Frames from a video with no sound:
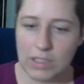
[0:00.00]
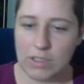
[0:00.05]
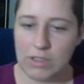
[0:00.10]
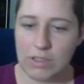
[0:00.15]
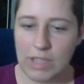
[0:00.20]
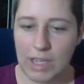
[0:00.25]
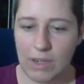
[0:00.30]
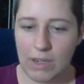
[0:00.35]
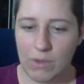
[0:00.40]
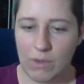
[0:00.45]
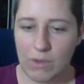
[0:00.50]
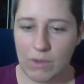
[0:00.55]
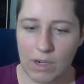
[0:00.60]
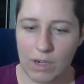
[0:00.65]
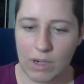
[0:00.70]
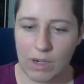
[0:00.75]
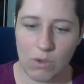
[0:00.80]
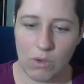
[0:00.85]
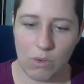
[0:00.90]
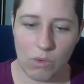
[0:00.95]
So now
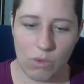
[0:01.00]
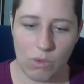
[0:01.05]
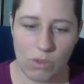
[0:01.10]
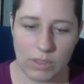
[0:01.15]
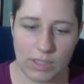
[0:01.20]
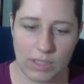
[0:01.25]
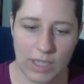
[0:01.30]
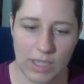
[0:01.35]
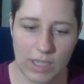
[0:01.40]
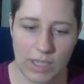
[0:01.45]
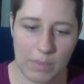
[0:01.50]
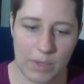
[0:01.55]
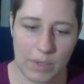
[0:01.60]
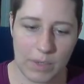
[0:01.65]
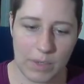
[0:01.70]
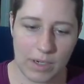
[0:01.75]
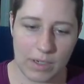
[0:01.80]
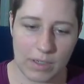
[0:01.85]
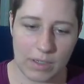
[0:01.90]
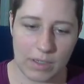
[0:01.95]
our whole top
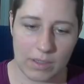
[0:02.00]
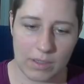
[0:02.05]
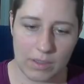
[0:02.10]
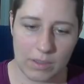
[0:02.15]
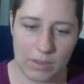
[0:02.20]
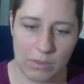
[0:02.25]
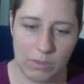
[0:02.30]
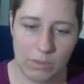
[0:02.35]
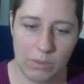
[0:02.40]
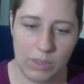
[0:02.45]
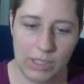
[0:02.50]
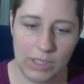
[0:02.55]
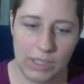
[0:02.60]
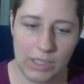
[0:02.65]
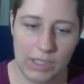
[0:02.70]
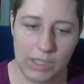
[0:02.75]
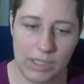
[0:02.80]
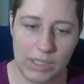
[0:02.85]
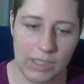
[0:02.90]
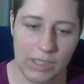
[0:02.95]
part
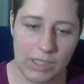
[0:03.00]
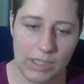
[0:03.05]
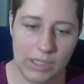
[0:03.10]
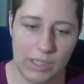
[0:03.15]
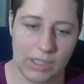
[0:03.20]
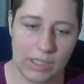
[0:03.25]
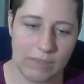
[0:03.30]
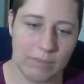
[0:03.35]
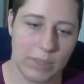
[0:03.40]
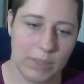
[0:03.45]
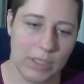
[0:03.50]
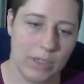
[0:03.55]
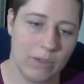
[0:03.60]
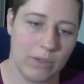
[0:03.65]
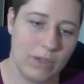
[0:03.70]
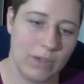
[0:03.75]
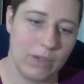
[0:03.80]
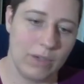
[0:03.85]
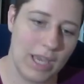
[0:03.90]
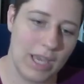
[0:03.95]
can
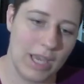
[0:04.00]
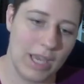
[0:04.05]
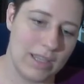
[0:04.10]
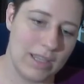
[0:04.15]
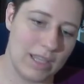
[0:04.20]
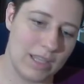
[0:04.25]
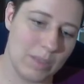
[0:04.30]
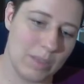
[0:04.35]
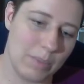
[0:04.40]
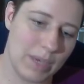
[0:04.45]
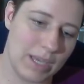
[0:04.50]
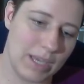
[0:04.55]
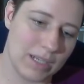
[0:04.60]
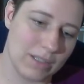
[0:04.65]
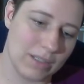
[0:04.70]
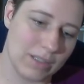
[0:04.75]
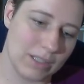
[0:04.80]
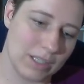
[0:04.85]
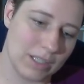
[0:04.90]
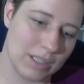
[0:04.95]
blow, and then the
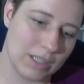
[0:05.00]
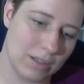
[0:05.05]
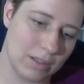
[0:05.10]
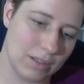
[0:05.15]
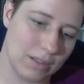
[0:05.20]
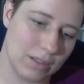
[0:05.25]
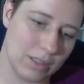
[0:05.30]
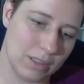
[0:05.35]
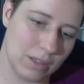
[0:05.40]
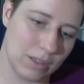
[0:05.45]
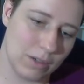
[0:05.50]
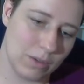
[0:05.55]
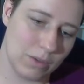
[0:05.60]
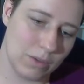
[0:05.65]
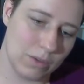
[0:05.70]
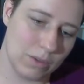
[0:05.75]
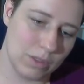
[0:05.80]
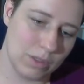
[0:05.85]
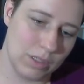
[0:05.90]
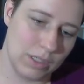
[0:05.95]
petals can
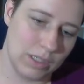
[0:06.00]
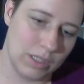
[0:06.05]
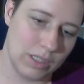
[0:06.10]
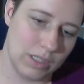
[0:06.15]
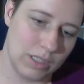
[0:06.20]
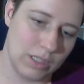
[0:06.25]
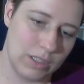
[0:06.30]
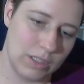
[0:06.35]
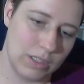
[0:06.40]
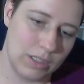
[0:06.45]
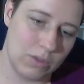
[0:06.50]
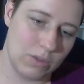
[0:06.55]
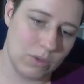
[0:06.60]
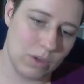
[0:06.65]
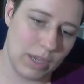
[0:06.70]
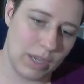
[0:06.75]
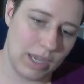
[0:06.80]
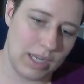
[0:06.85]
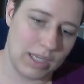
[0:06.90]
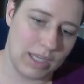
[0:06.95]
also do
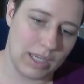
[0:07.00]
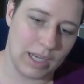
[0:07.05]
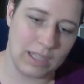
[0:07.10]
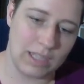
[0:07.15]
any